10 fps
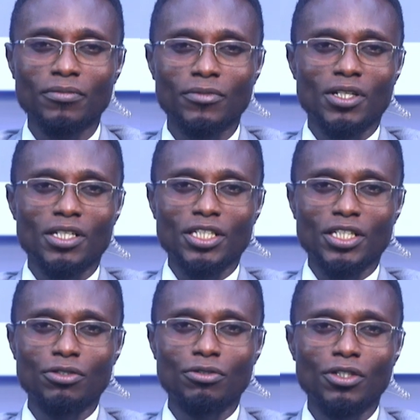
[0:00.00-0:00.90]
Let's
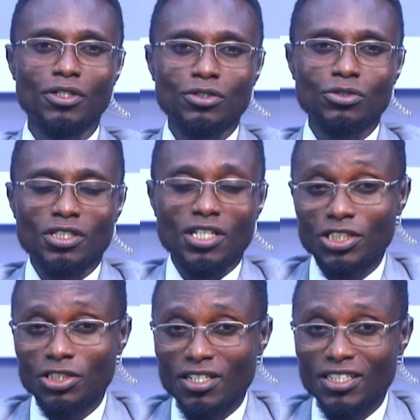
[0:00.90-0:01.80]
take you to the
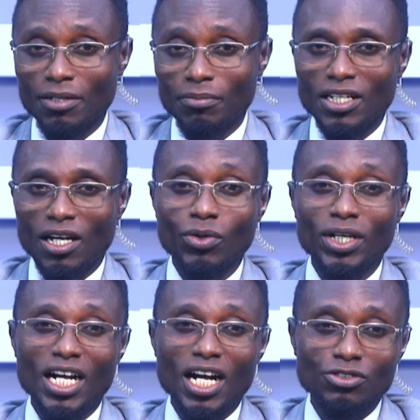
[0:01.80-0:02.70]
National Assembly now, where
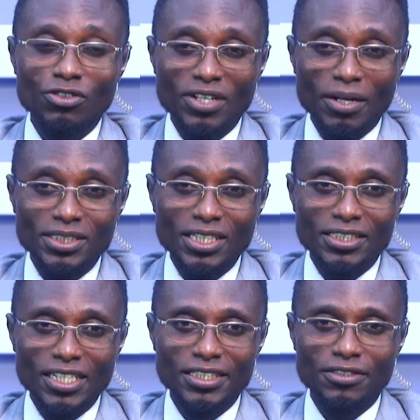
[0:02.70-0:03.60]
the House of
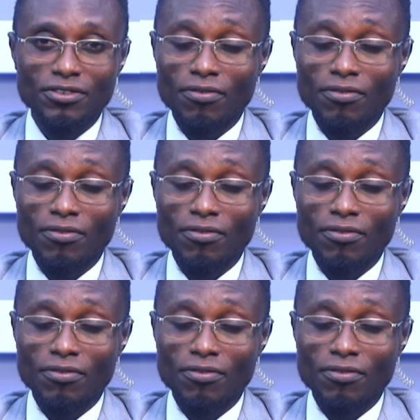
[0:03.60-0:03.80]
Representatives on